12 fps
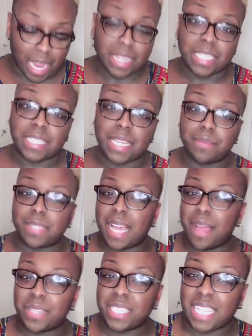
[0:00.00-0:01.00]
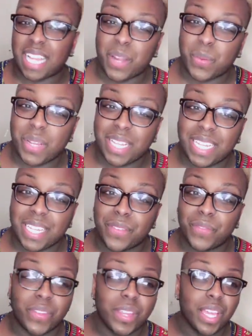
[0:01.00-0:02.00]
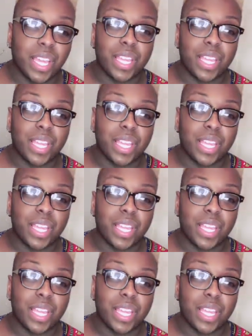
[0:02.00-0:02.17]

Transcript: at the same time, it's like, well, if